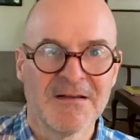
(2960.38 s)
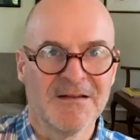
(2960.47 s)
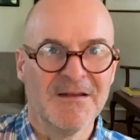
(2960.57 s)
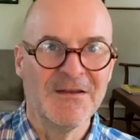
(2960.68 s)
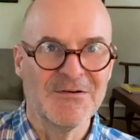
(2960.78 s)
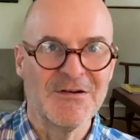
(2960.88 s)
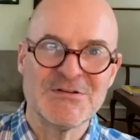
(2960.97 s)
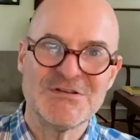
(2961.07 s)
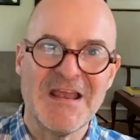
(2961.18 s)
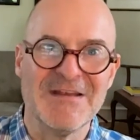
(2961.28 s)
Hey, you're not
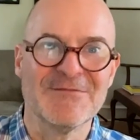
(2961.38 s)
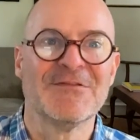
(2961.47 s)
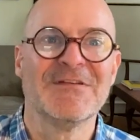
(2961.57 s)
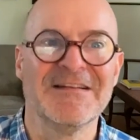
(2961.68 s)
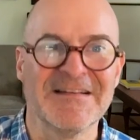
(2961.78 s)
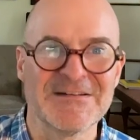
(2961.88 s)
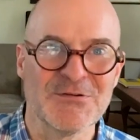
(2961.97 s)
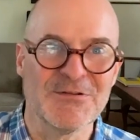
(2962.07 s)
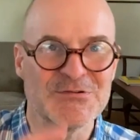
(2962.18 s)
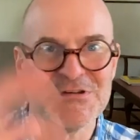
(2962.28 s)
safe. You know, like,
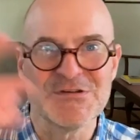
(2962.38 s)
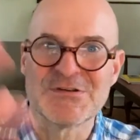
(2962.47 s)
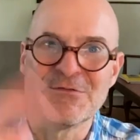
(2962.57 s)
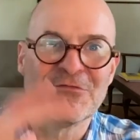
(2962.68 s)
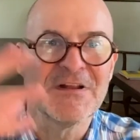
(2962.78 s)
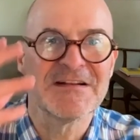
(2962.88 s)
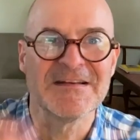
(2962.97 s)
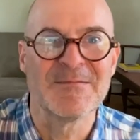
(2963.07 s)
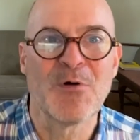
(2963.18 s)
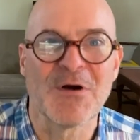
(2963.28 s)
so there's these
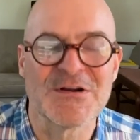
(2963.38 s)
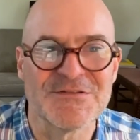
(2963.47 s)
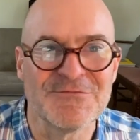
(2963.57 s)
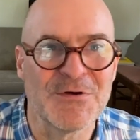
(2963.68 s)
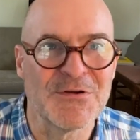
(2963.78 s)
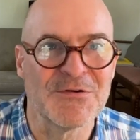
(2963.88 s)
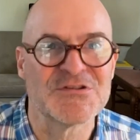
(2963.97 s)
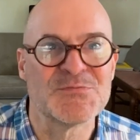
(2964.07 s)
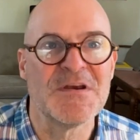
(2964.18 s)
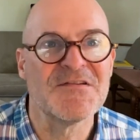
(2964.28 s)
conflicting parts of what you're
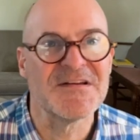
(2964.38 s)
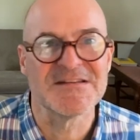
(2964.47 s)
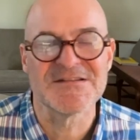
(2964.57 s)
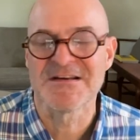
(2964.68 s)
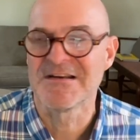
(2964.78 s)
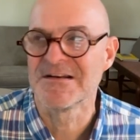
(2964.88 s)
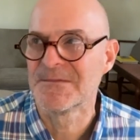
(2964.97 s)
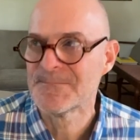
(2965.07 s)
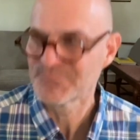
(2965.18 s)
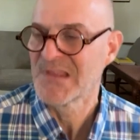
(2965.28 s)
experiencing, you
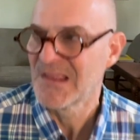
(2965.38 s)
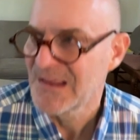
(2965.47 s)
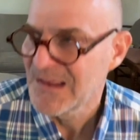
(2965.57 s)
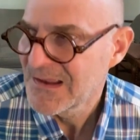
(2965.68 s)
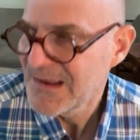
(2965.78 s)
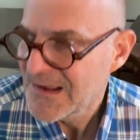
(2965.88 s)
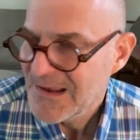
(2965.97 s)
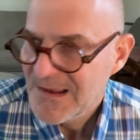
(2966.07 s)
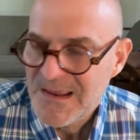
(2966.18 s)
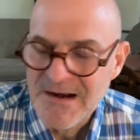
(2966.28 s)
know?
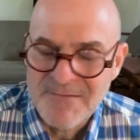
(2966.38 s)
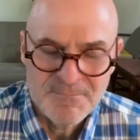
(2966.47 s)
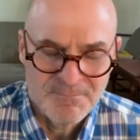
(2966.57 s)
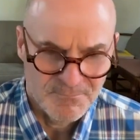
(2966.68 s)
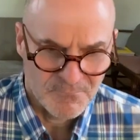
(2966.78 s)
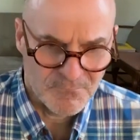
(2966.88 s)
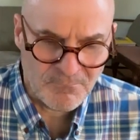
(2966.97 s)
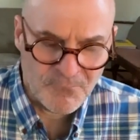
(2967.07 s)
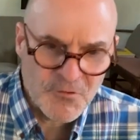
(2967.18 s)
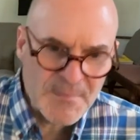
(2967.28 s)
And I
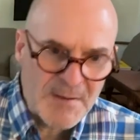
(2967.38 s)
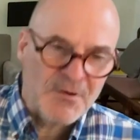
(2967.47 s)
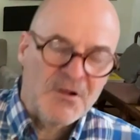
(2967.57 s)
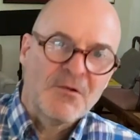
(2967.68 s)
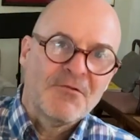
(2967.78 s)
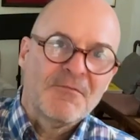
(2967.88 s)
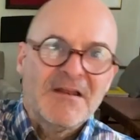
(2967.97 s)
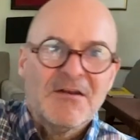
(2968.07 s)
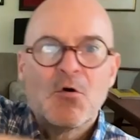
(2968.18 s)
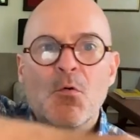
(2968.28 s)
remember going
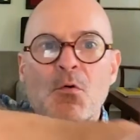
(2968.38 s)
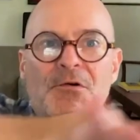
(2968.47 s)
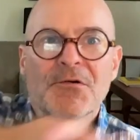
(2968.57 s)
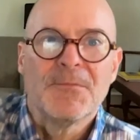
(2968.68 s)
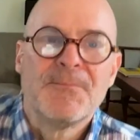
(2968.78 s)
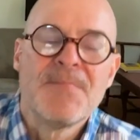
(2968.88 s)
around the corner